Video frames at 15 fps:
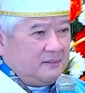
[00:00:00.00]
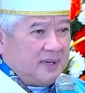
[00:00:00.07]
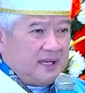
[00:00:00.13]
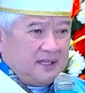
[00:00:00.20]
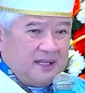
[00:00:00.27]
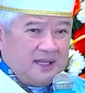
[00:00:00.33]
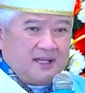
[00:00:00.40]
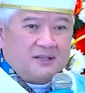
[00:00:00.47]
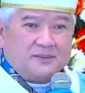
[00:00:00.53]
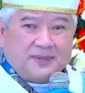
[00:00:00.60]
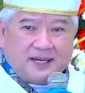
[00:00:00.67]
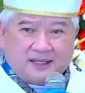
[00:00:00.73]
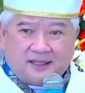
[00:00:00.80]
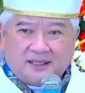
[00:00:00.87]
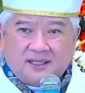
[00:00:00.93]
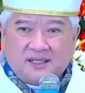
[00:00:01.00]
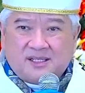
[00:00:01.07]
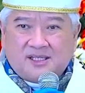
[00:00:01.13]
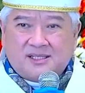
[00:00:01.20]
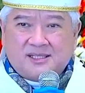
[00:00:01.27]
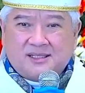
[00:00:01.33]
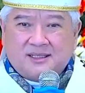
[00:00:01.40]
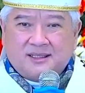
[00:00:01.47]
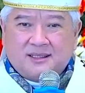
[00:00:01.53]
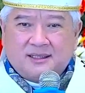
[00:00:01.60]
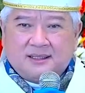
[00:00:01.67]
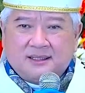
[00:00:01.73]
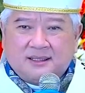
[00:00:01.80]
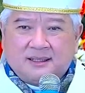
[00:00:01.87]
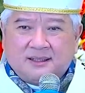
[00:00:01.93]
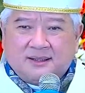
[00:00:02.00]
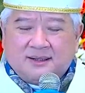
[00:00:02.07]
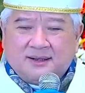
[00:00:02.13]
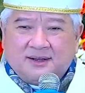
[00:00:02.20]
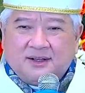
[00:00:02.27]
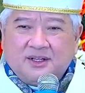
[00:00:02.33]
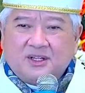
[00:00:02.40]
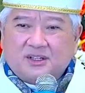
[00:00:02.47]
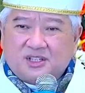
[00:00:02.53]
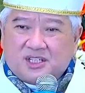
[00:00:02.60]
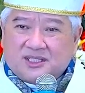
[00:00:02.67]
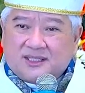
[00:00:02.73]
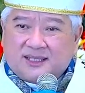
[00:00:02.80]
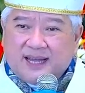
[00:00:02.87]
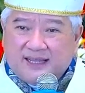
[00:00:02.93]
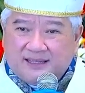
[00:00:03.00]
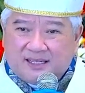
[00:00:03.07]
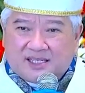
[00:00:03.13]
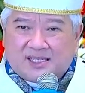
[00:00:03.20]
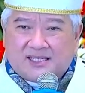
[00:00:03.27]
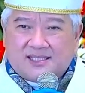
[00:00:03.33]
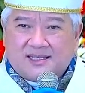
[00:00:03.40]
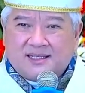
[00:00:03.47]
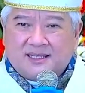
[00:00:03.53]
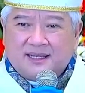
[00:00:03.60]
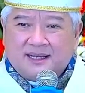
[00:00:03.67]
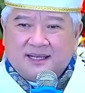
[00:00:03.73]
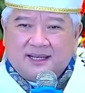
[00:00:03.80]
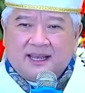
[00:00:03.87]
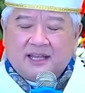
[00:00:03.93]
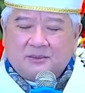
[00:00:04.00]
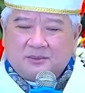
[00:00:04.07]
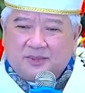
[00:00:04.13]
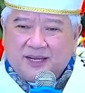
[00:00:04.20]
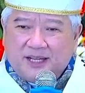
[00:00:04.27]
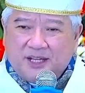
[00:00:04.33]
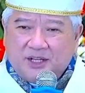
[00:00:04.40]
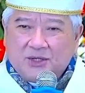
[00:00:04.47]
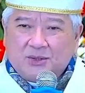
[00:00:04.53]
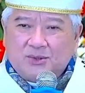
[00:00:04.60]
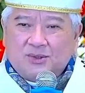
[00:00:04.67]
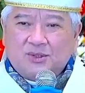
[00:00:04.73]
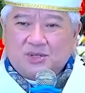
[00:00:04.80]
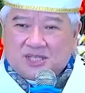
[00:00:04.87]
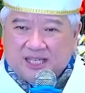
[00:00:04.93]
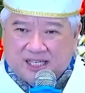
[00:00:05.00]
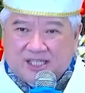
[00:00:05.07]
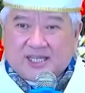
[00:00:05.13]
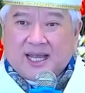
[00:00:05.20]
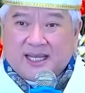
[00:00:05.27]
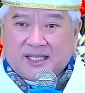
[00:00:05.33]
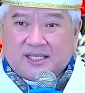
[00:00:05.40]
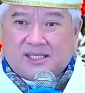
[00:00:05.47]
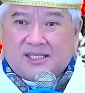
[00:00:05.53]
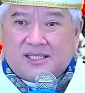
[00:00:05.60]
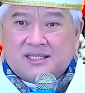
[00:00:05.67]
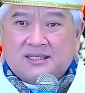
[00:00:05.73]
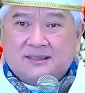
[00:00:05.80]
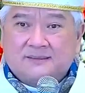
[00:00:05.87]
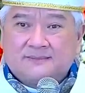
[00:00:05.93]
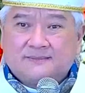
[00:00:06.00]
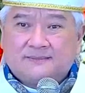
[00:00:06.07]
My dear brothers, your strengths can bring you to success.